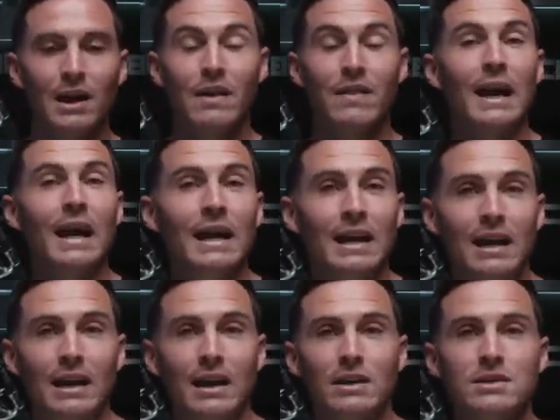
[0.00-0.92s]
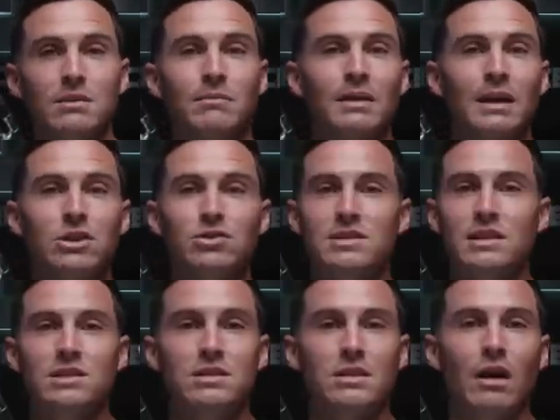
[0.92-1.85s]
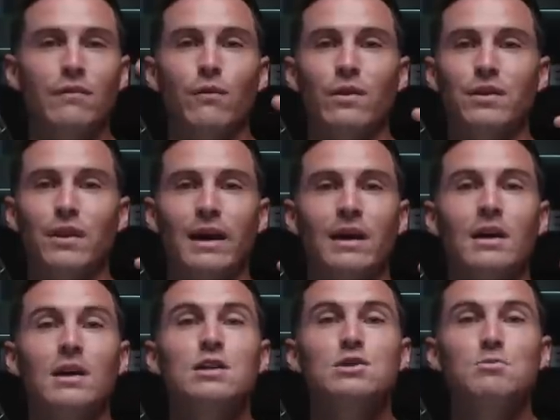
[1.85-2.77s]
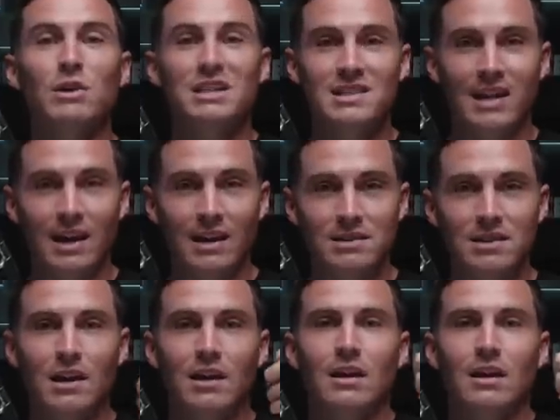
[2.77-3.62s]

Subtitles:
Then I can get into some interesting stuff with like split stance.